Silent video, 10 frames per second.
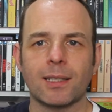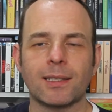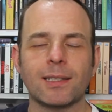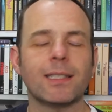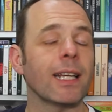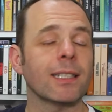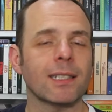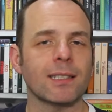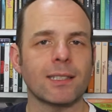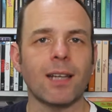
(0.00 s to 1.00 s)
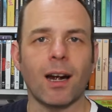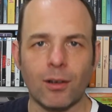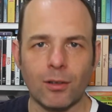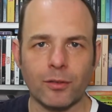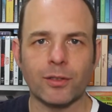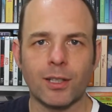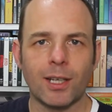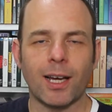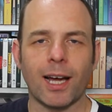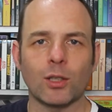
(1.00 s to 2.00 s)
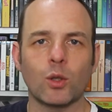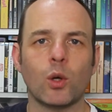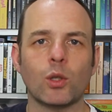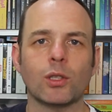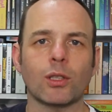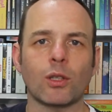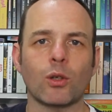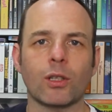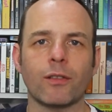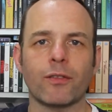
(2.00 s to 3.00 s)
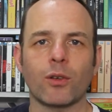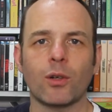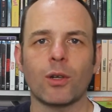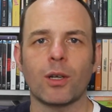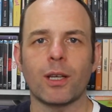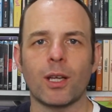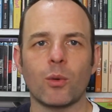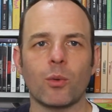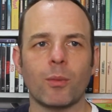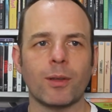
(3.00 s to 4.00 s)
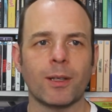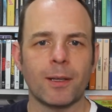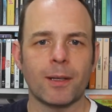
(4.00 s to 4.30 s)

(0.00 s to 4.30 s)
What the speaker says: sex-starved and constantly looking for women,